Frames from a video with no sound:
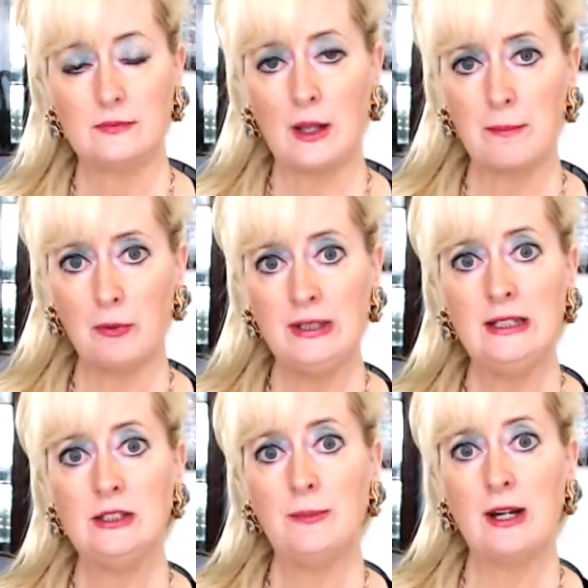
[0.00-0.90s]
But we
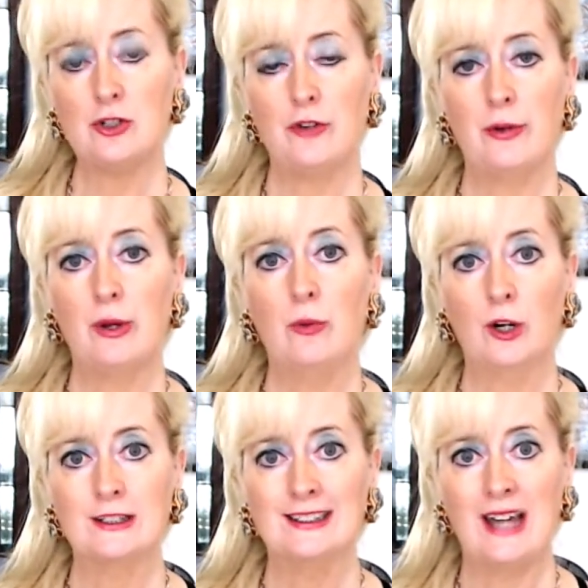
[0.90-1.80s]
need to make sure that we
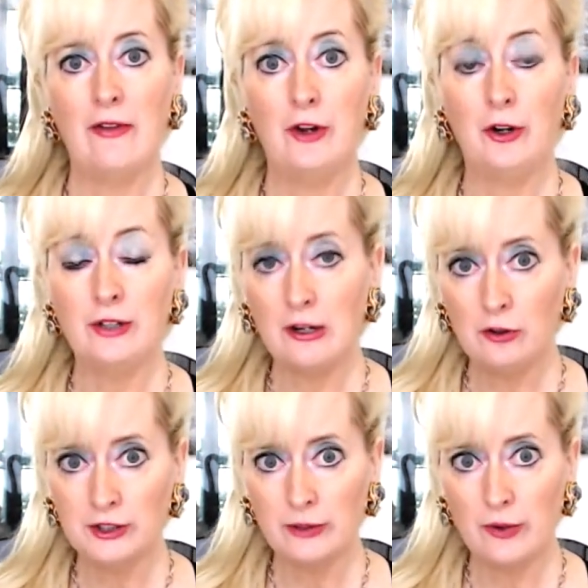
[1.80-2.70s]
work together, not
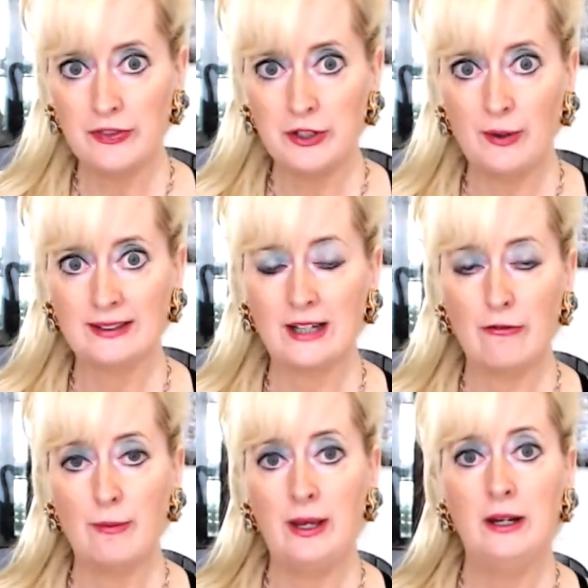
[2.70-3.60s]
only with the U.S.
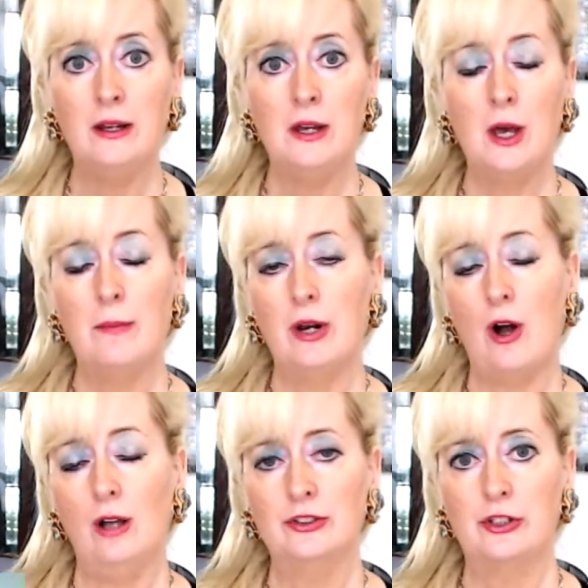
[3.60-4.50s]
government, but
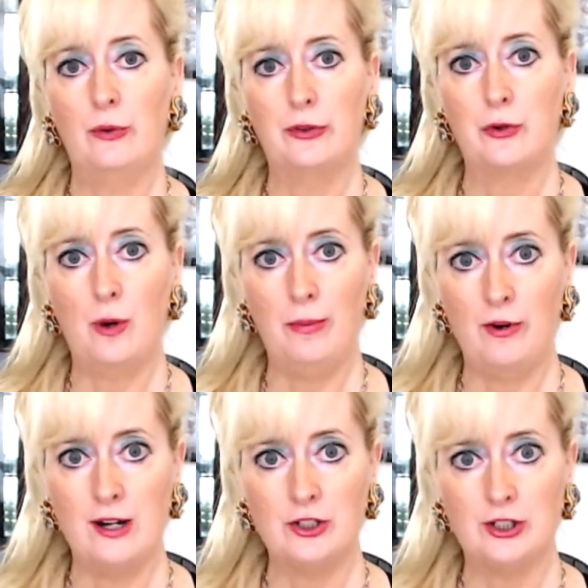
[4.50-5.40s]
also with
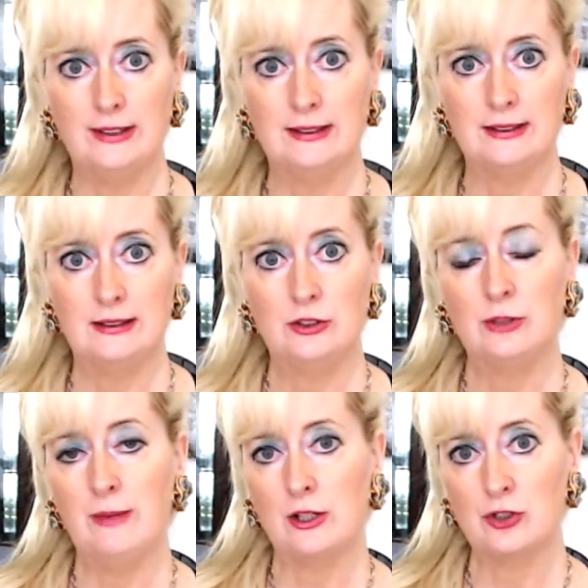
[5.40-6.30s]
corporations to
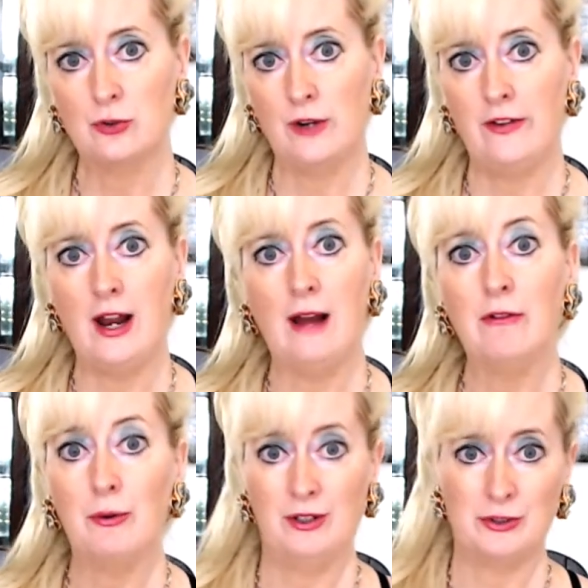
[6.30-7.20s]
make sure that
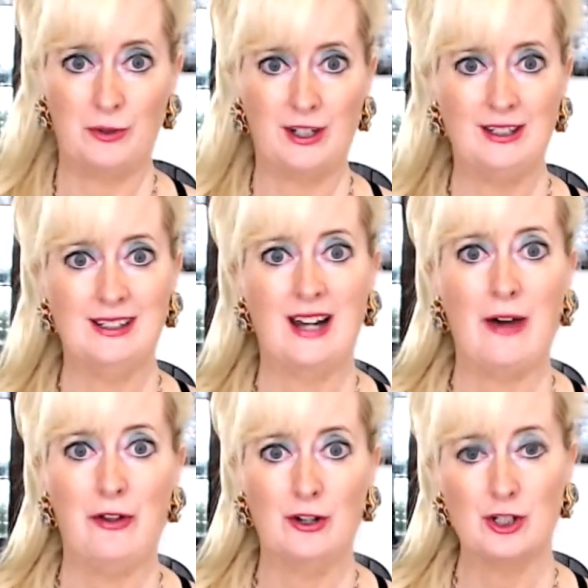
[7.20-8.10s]
everyone is working
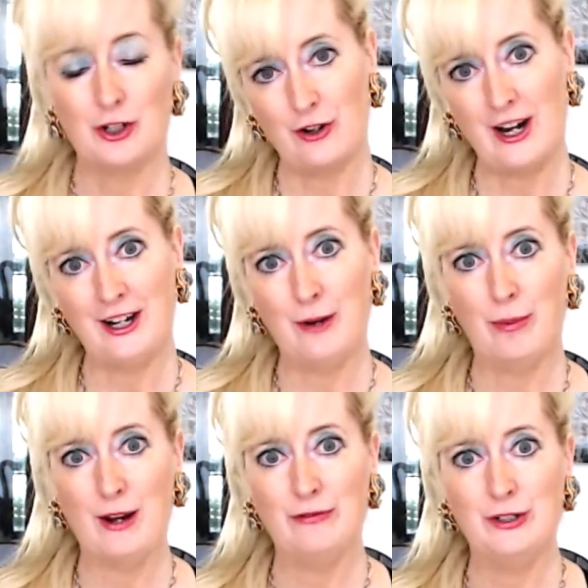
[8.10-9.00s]
together to create a
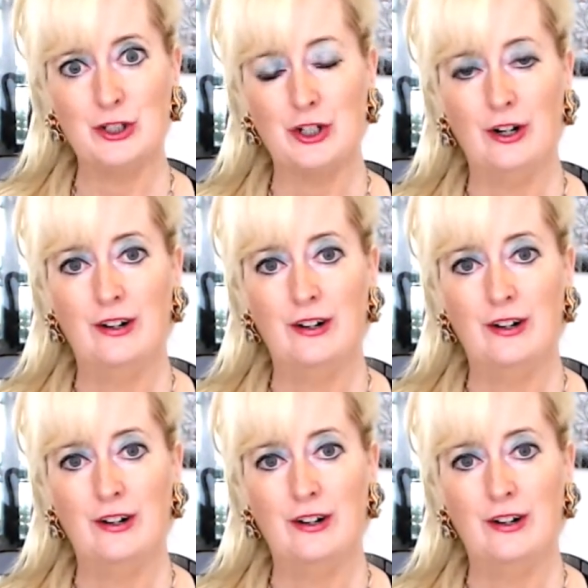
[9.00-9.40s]
bright future.